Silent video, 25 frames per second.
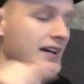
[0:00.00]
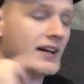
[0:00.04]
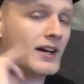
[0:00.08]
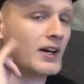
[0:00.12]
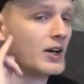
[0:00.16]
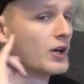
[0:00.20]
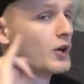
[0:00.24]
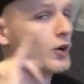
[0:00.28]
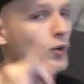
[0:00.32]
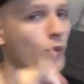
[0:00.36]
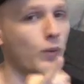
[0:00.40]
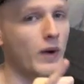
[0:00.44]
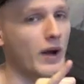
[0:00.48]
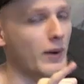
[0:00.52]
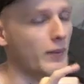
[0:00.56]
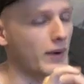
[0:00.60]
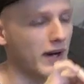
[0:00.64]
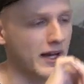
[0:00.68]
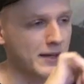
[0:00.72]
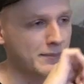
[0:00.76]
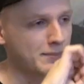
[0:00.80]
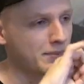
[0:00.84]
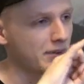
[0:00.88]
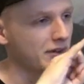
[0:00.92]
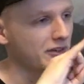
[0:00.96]
Wet wipe.
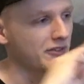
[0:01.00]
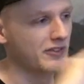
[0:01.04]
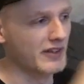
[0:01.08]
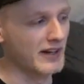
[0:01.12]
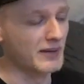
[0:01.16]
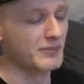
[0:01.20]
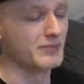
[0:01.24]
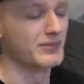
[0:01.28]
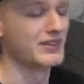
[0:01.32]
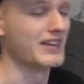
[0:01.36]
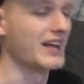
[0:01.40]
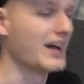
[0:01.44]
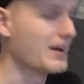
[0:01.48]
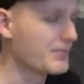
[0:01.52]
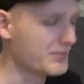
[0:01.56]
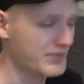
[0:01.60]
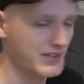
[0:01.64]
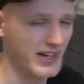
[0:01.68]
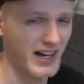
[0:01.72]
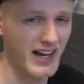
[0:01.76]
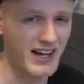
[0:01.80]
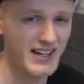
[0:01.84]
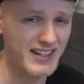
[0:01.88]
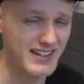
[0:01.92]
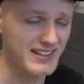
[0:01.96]
I'm
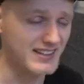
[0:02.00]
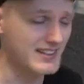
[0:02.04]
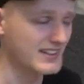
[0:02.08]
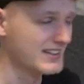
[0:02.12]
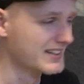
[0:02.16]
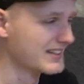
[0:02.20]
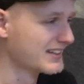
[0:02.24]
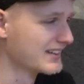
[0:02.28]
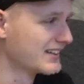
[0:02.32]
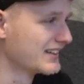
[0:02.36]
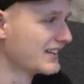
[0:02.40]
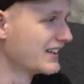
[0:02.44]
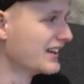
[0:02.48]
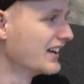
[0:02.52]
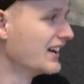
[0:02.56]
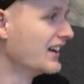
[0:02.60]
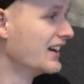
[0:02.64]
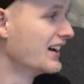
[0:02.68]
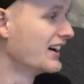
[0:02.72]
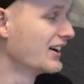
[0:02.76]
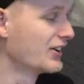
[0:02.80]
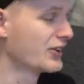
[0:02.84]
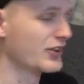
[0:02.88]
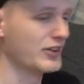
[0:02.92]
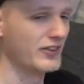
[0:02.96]
tired.
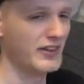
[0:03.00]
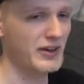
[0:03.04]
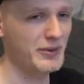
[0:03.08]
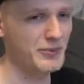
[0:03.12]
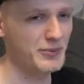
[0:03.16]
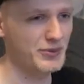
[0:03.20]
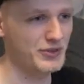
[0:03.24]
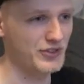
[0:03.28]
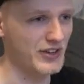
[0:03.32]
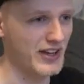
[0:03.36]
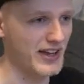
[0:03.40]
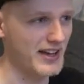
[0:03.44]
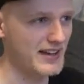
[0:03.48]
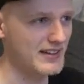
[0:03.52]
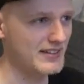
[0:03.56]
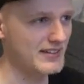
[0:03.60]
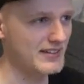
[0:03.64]
I'm running up the stairs.